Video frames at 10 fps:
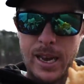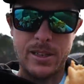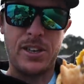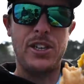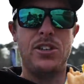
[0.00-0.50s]

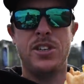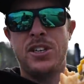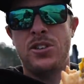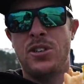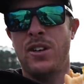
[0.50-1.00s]
gas station and
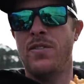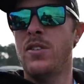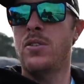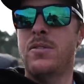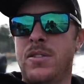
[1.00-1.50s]
get yourself a
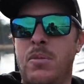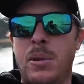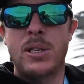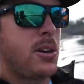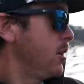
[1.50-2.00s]
little, little
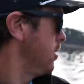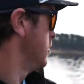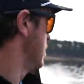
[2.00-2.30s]
biscuit,